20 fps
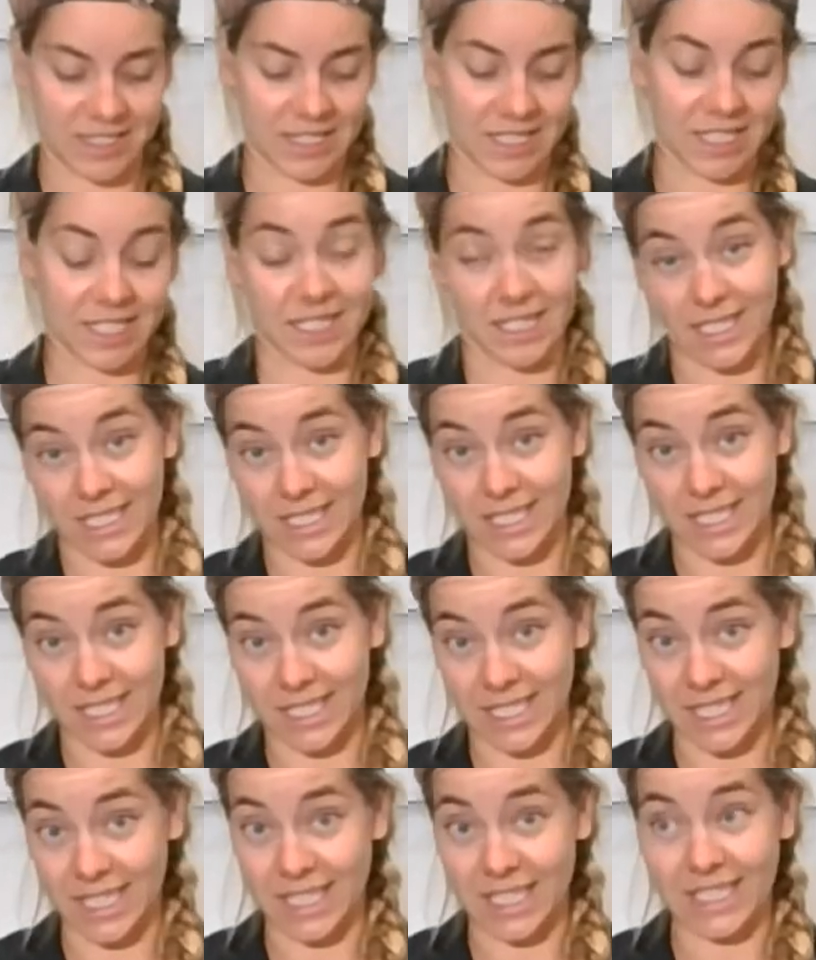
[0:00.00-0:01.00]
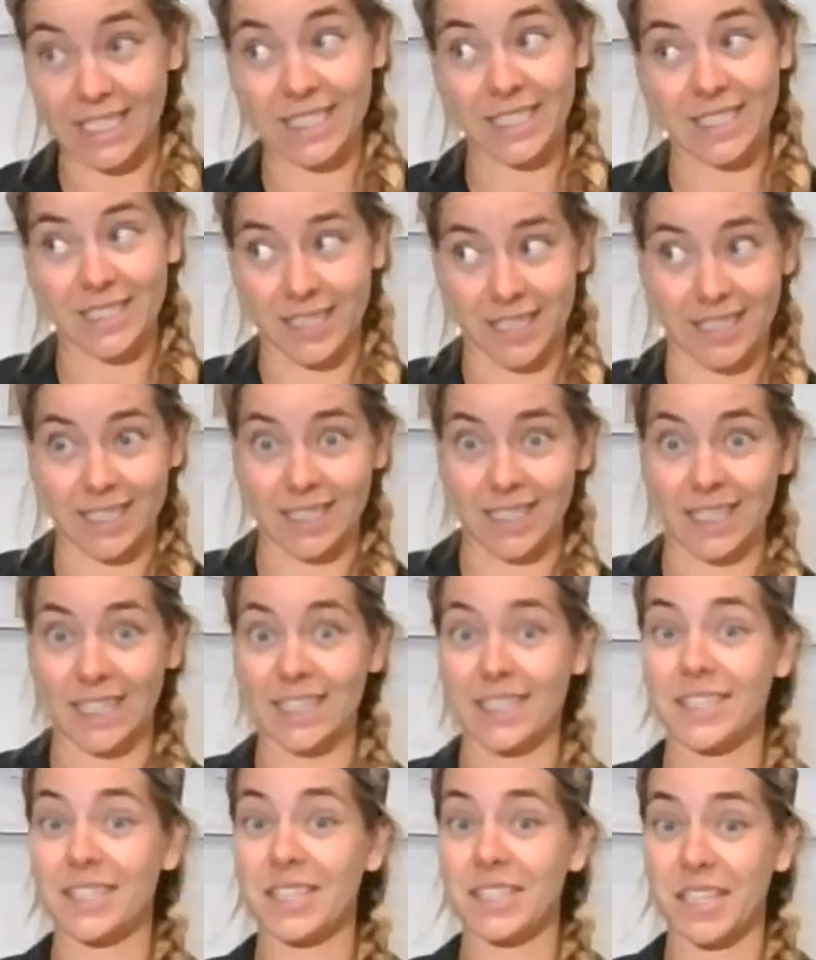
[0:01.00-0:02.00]
16
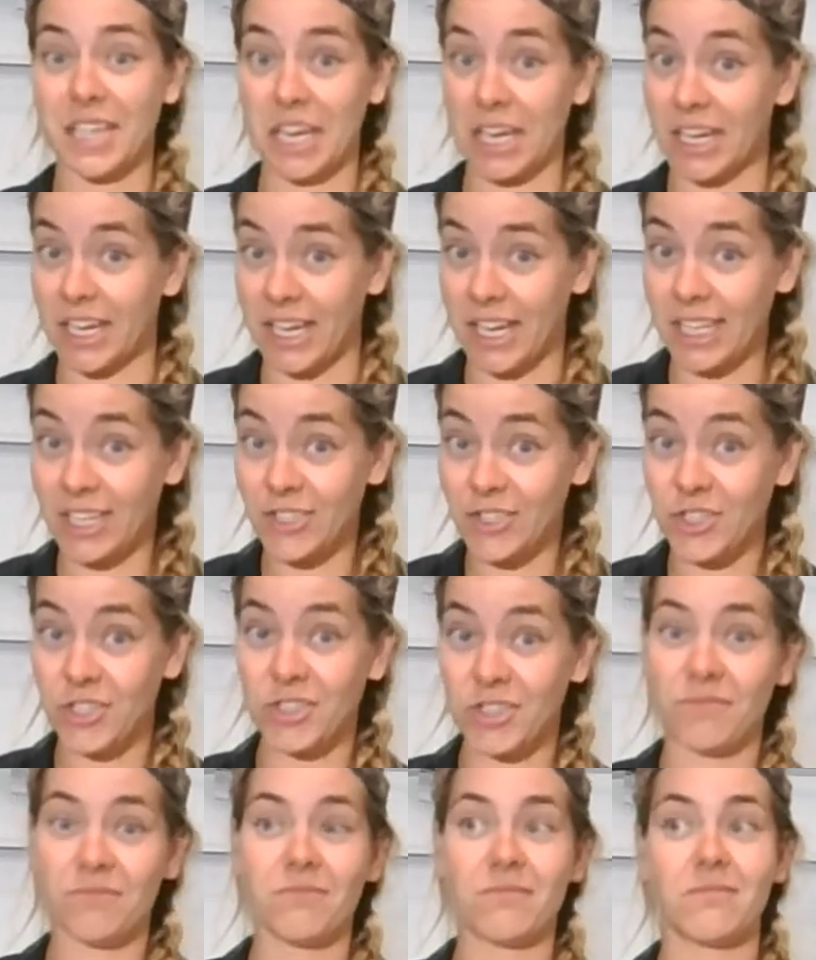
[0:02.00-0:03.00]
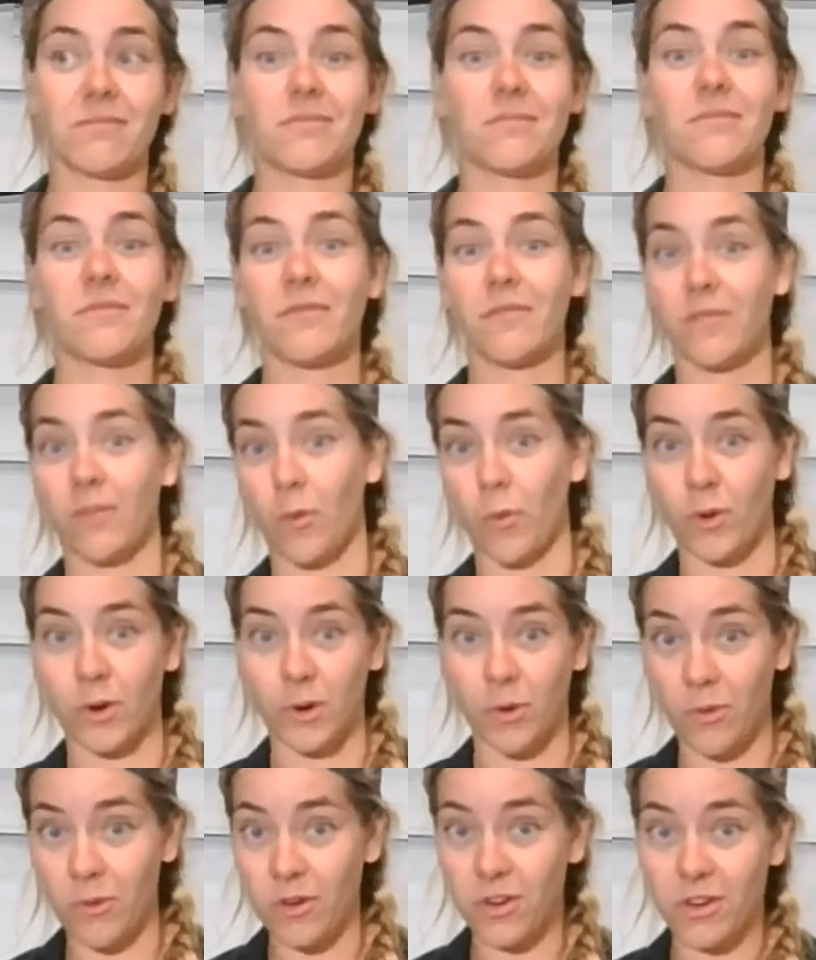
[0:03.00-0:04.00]
1/16ths in an inch, 4
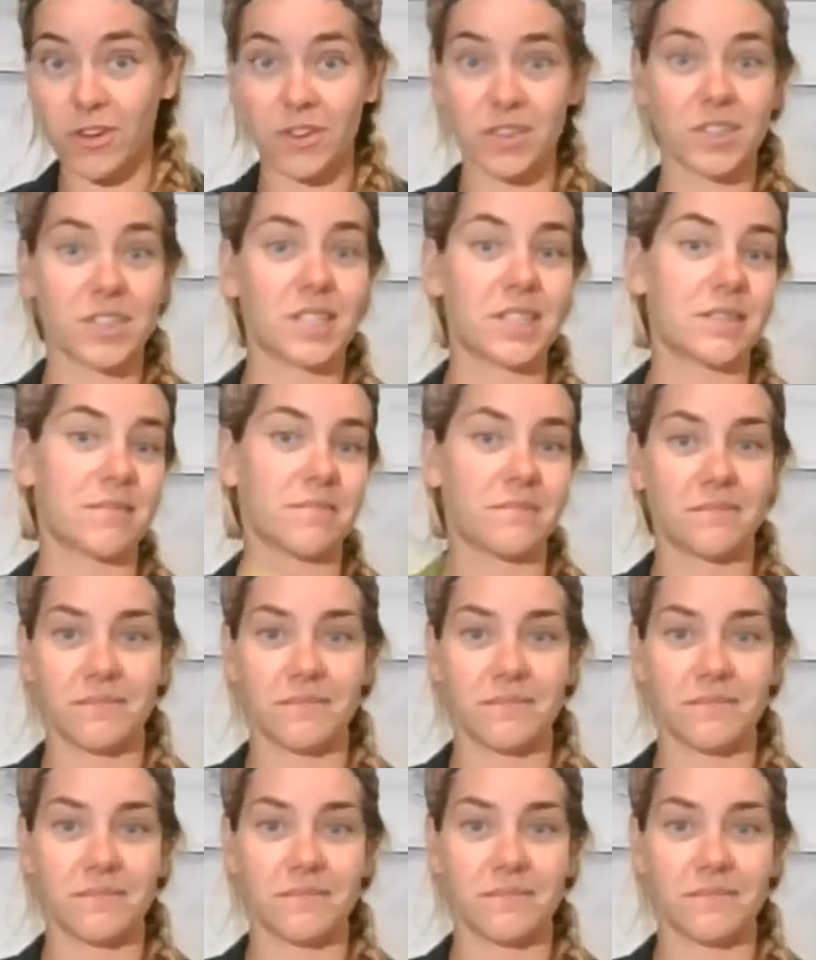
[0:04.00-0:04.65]
quarters,